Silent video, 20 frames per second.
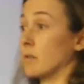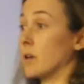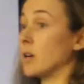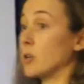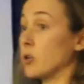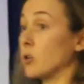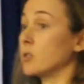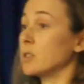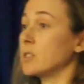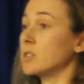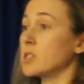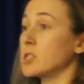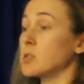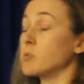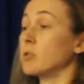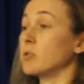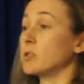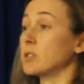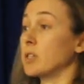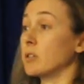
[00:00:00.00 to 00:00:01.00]
according to
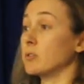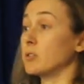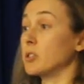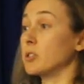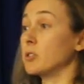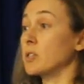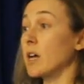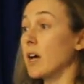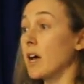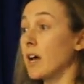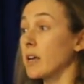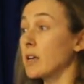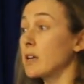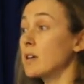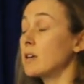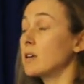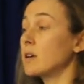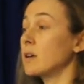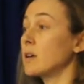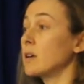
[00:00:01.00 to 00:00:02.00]
Sports Coach UK,
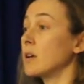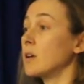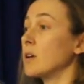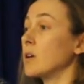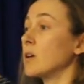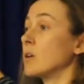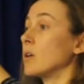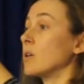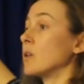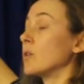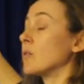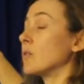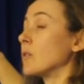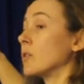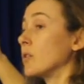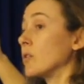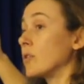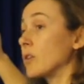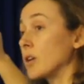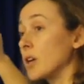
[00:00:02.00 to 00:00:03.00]

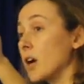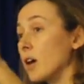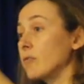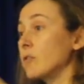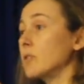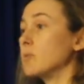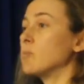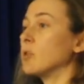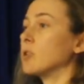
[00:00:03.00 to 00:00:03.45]
that the governing